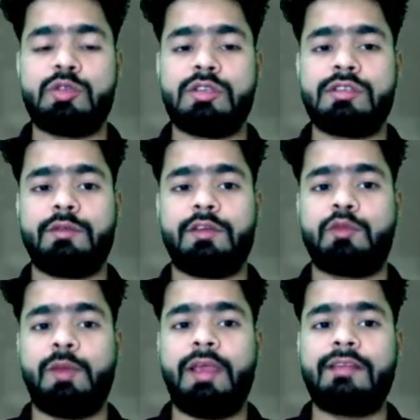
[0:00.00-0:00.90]

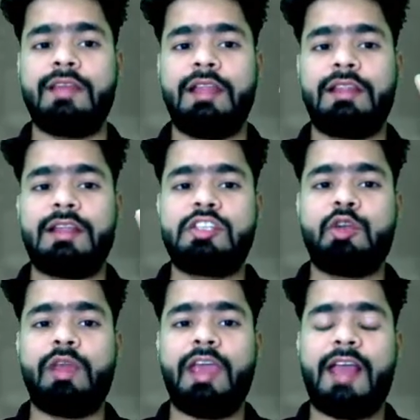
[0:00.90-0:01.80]
which means the
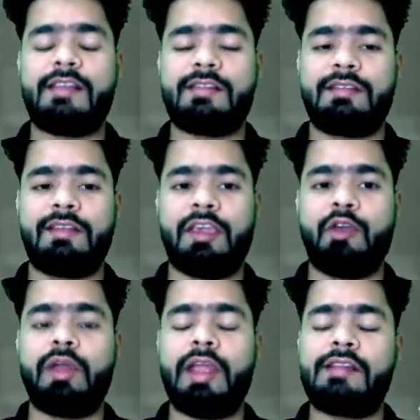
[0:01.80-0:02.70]
jury has
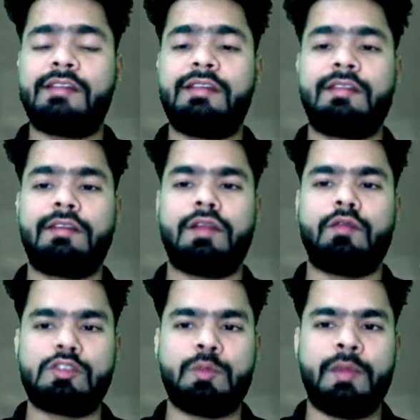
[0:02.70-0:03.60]
secured its decision,
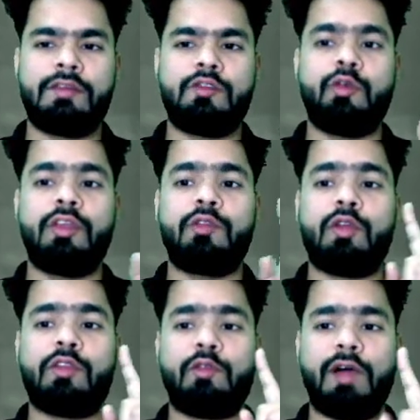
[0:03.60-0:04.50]
which means jury
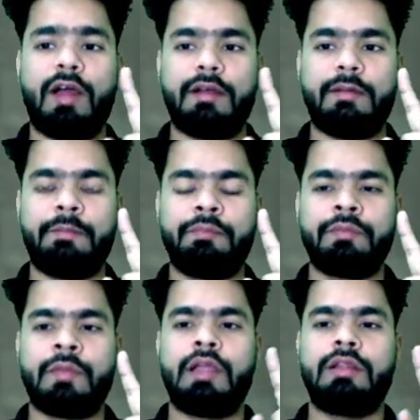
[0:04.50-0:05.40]
was one.
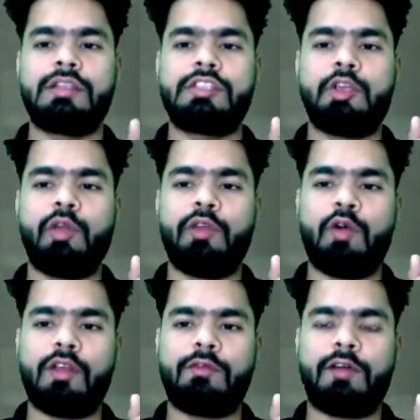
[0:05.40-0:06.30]
The jury
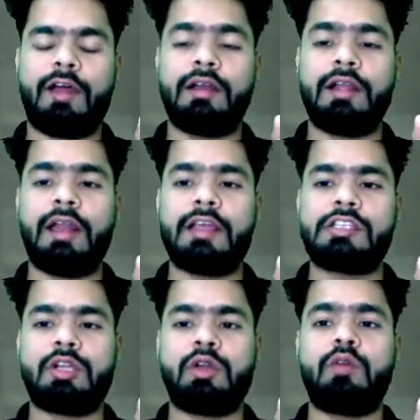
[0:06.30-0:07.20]
was one
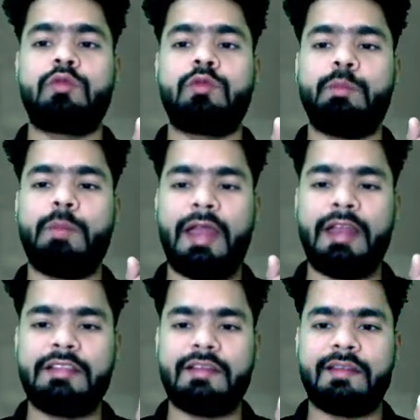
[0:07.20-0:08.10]
collection of
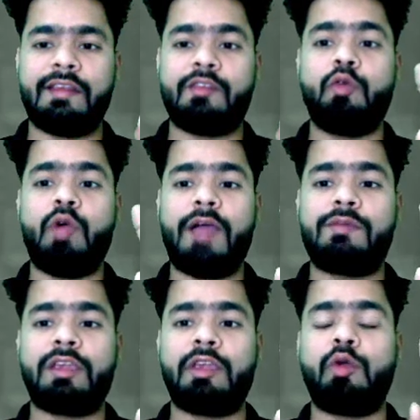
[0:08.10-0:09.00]
many judges who
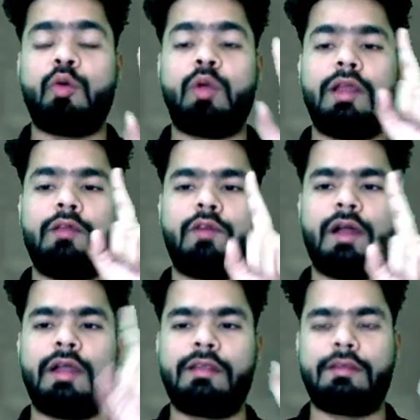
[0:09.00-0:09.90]
have secured only
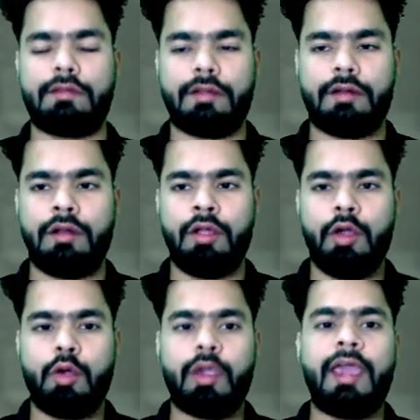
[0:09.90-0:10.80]
one decision.
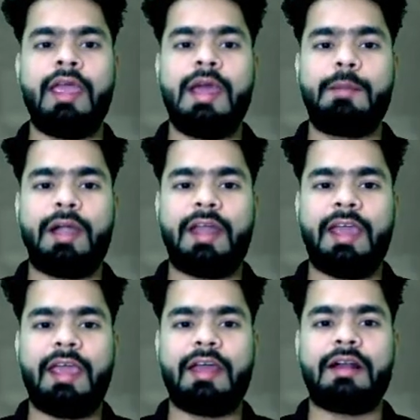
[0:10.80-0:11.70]
Okay, but
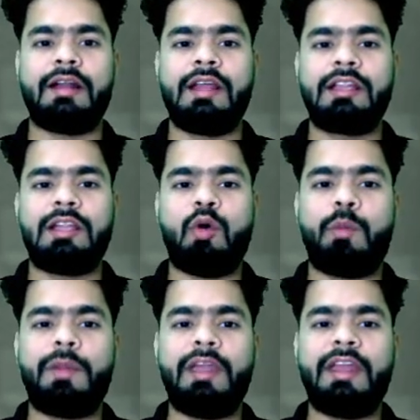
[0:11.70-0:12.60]
here the
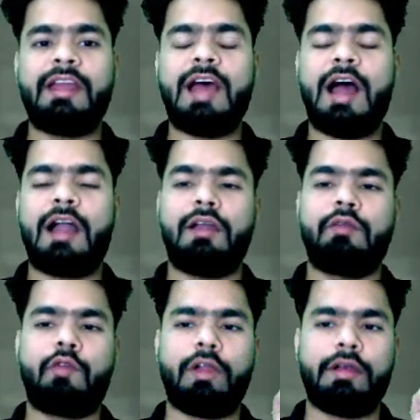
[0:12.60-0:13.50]
opinion are
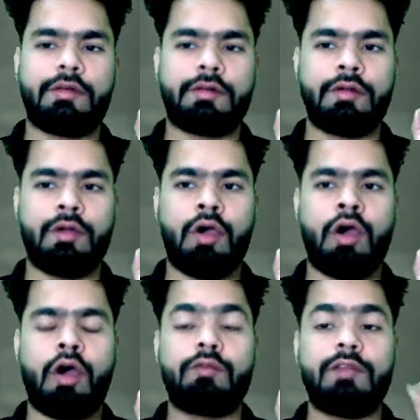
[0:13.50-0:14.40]
different
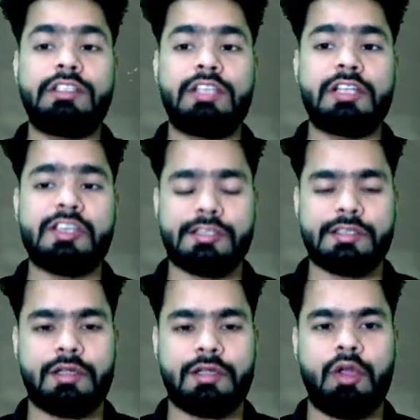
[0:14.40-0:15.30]
of the
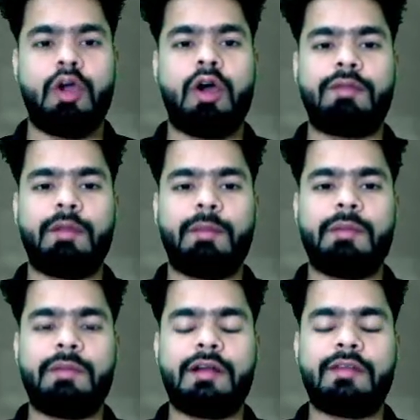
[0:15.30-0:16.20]
judges, of the
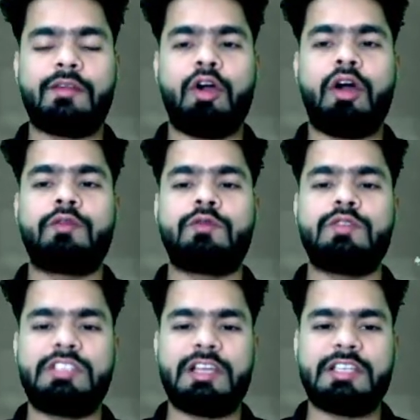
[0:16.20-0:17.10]
members
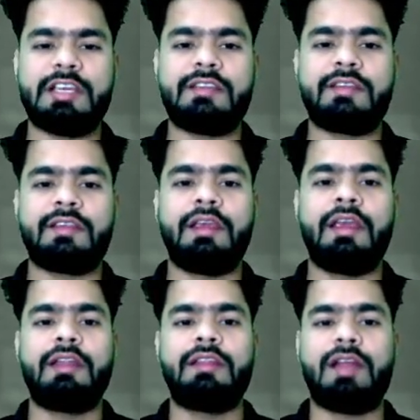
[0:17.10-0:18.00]
of judges.
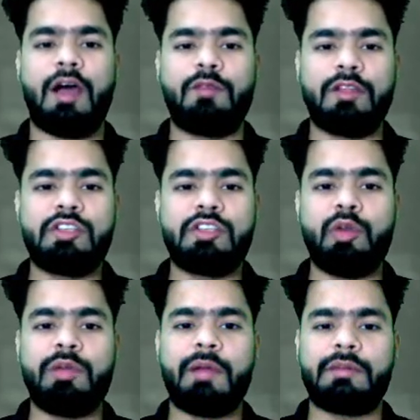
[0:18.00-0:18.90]
Of the
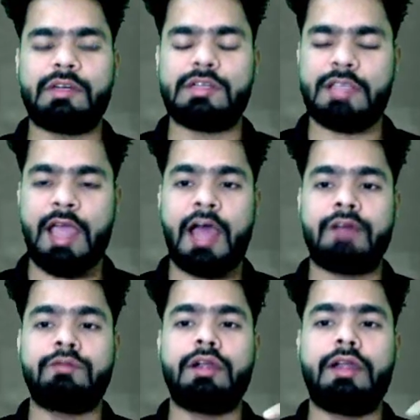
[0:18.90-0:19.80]
jury members
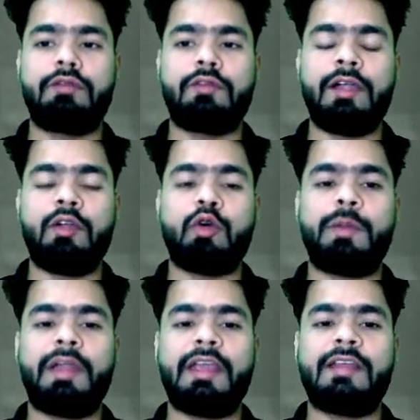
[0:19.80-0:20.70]
have the different
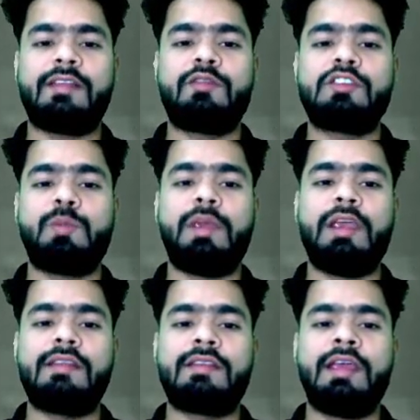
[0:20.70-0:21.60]
opinions, which
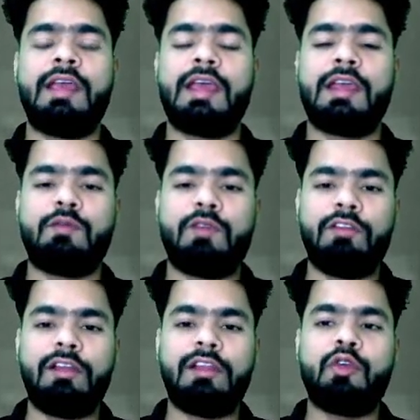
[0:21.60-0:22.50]
means we
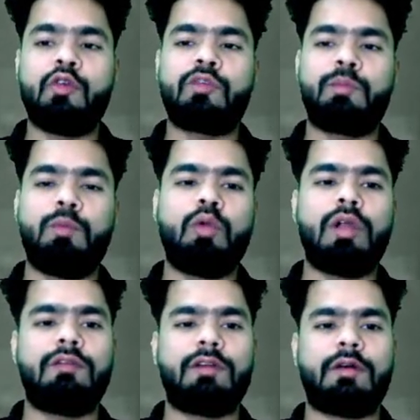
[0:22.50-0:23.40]
will use
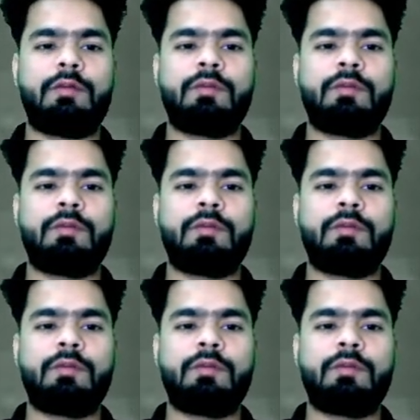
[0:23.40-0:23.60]
plural verb.